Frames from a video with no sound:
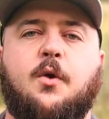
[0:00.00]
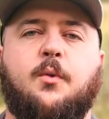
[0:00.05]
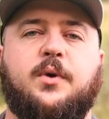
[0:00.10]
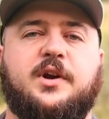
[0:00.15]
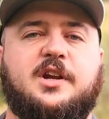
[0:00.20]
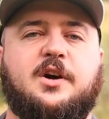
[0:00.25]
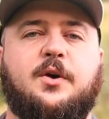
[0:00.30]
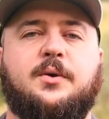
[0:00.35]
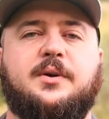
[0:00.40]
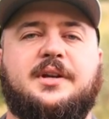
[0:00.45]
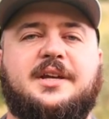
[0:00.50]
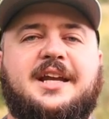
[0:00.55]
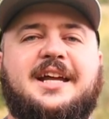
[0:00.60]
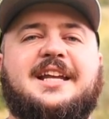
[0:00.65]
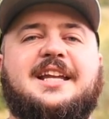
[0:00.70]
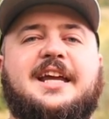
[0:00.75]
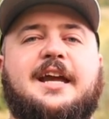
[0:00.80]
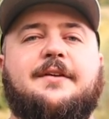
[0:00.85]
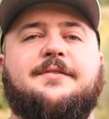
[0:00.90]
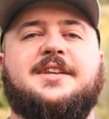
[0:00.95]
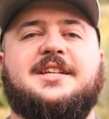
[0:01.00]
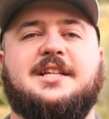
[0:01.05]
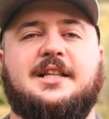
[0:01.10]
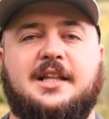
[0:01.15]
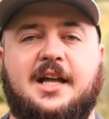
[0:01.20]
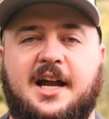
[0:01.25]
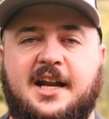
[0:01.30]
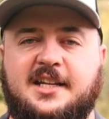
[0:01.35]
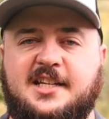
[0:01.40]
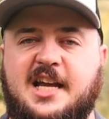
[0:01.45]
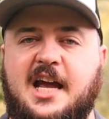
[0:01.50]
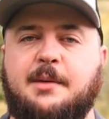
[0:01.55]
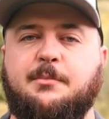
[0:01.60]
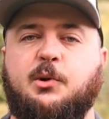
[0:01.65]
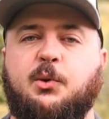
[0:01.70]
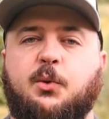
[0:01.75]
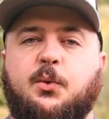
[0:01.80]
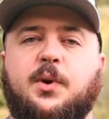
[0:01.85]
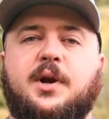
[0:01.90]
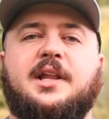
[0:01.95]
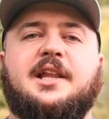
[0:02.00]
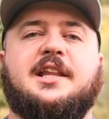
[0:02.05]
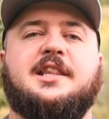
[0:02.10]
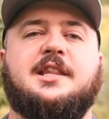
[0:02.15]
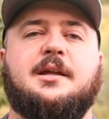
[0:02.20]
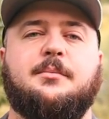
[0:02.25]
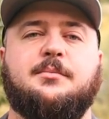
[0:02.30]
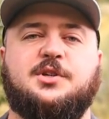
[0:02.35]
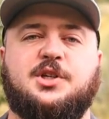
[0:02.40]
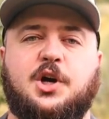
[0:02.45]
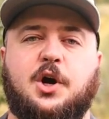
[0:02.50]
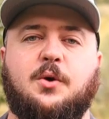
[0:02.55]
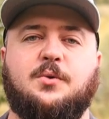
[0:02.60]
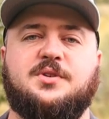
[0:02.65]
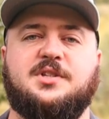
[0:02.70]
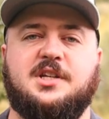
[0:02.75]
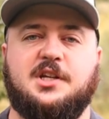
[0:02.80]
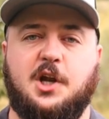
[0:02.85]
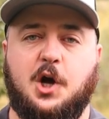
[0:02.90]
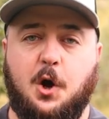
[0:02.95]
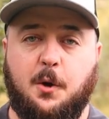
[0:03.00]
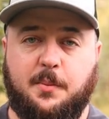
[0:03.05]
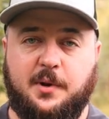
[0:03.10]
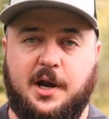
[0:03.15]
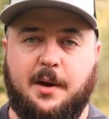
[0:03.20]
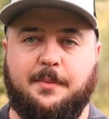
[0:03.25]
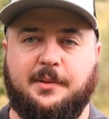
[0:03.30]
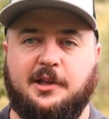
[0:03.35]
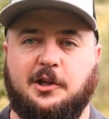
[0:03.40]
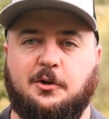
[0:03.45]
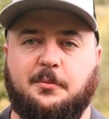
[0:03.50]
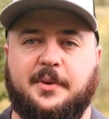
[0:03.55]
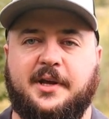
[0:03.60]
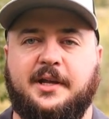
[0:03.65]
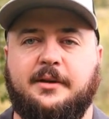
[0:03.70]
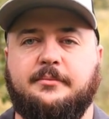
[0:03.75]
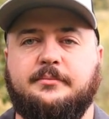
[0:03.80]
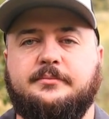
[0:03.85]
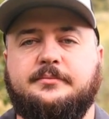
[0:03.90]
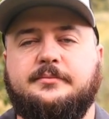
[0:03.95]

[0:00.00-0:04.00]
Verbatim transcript: We don't need to give these a lot of time, but we wanna let them toast and open up a little bit.